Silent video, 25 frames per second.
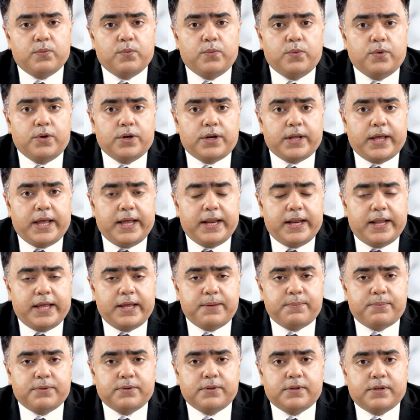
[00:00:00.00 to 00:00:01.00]
would
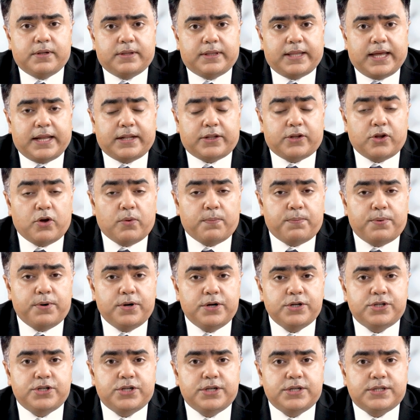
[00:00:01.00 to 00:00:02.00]
enable that your
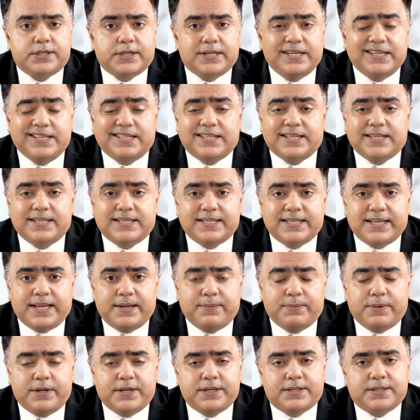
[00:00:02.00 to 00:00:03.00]
purchase is
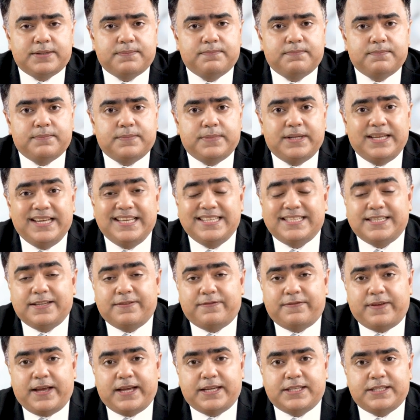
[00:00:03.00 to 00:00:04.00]
seamless, it's
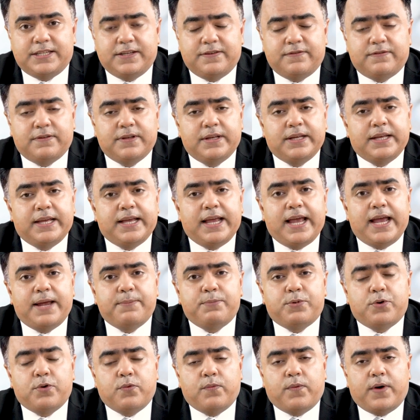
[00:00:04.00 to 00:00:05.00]
effective,
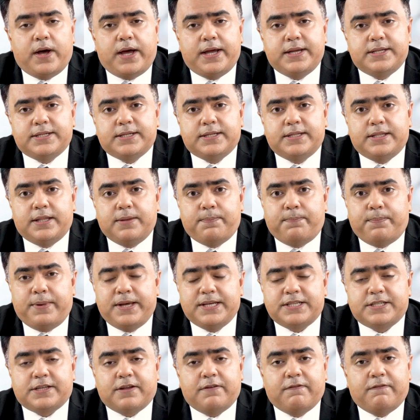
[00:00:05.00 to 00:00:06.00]
and provides the
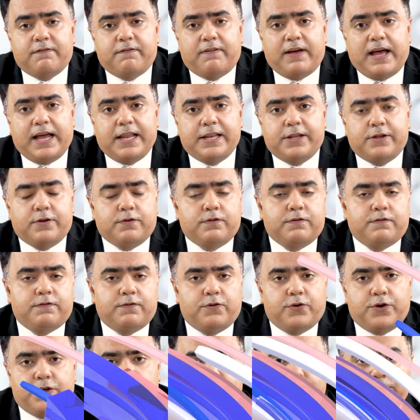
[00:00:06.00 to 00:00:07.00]
best value
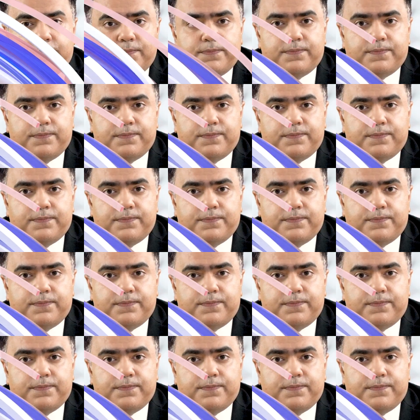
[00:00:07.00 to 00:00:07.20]
for you.